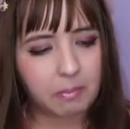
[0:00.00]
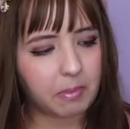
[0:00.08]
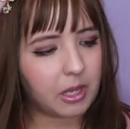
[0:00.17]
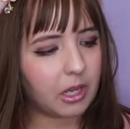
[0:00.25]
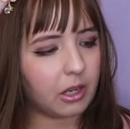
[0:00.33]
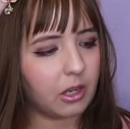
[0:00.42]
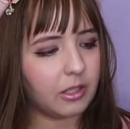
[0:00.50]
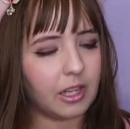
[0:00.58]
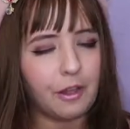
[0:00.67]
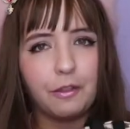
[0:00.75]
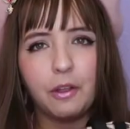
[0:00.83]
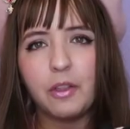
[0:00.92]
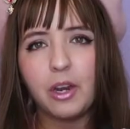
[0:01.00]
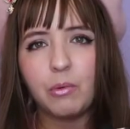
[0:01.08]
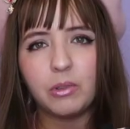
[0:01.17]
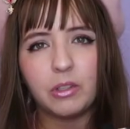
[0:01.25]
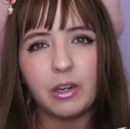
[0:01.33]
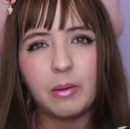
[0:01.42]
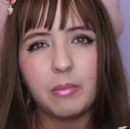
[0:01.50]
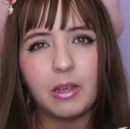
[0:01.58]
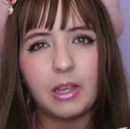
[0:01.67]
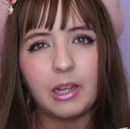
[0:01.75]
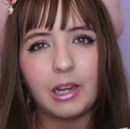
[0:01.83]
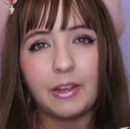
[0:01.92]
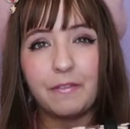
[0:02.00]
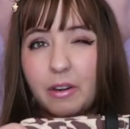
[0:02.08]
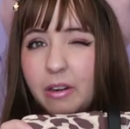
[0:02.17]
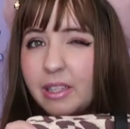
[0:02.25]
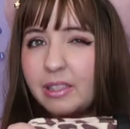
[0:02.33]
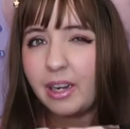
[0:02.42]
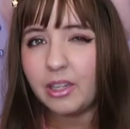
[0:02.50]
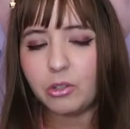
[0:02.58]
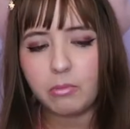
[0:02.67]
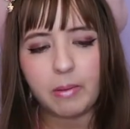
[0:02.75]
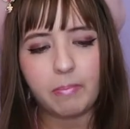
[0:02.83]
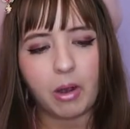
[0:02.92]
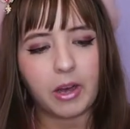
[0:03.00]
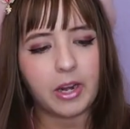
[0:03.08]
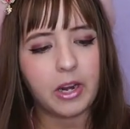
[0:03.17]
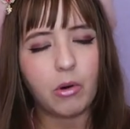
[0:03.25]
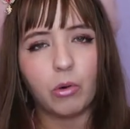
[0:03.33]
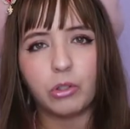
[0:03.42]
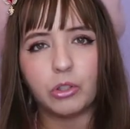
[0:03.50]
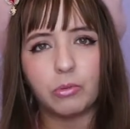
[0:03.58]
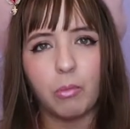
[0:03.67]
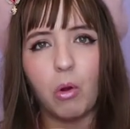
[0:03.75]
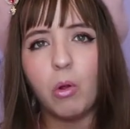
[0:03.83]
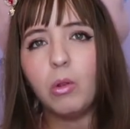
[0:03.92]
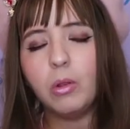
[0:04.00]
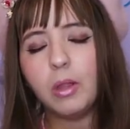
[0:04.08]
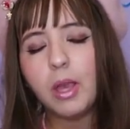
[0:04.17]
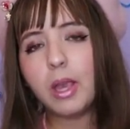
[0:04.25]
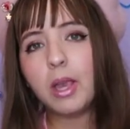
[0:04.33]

because I thought that it was gonna be like very tight to my body or small